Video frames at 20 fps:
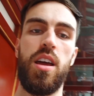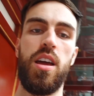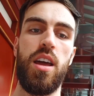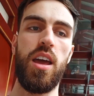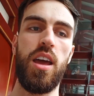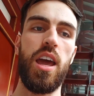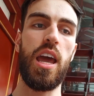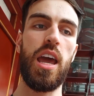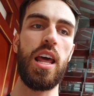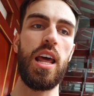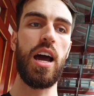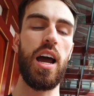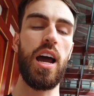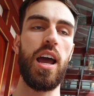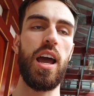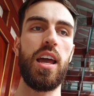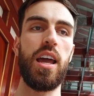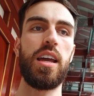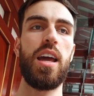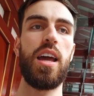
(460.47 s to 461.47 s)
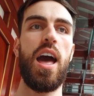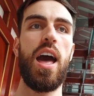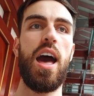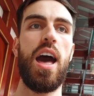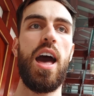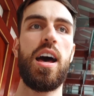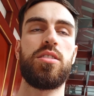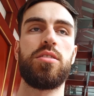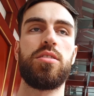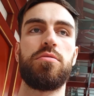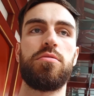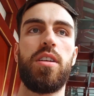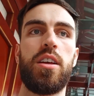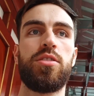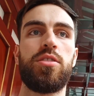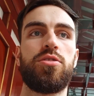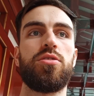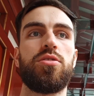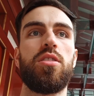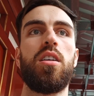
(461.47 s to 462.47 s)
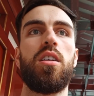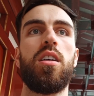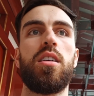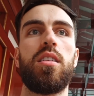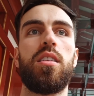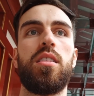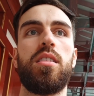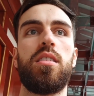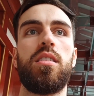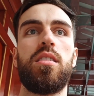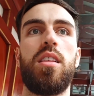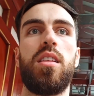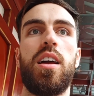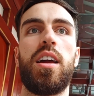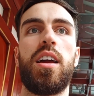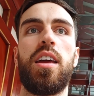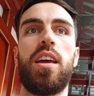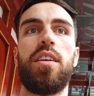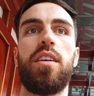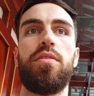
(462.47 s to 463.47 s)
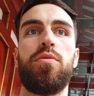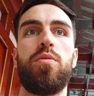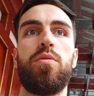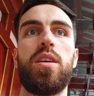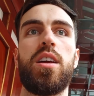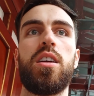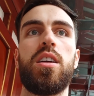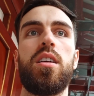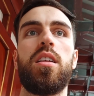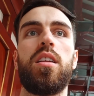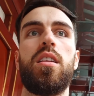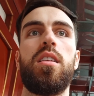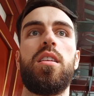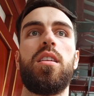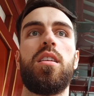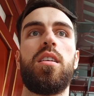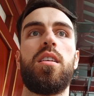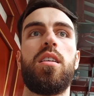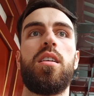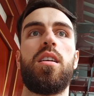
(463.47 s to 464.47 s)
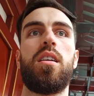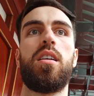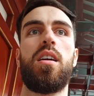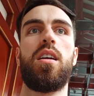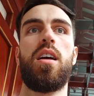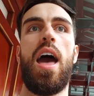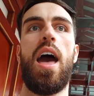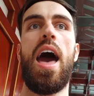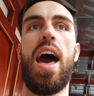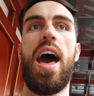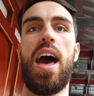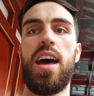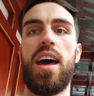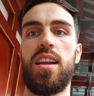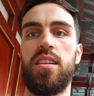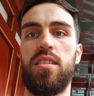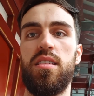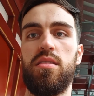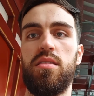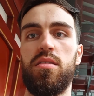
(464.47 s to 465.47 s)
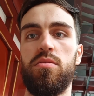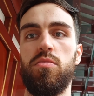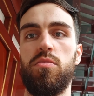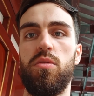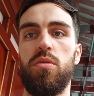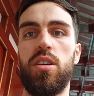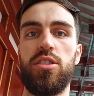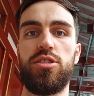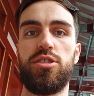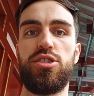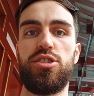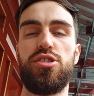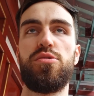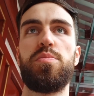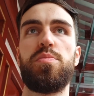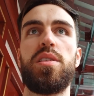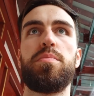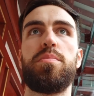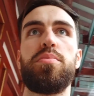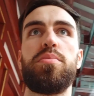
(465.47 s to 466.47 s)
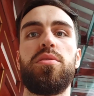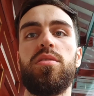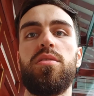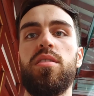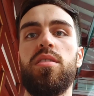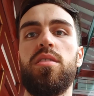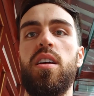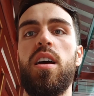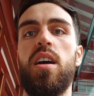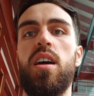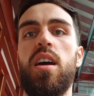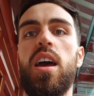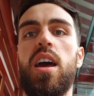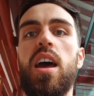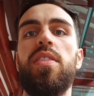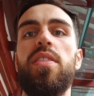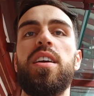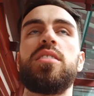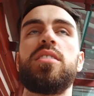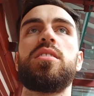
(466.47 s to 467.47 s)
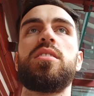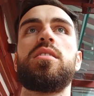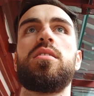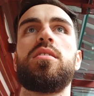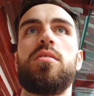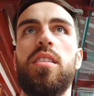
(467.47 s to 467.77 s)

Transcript: and I asked the restaurant, like, if we could add 1 or 2 people, and they, like,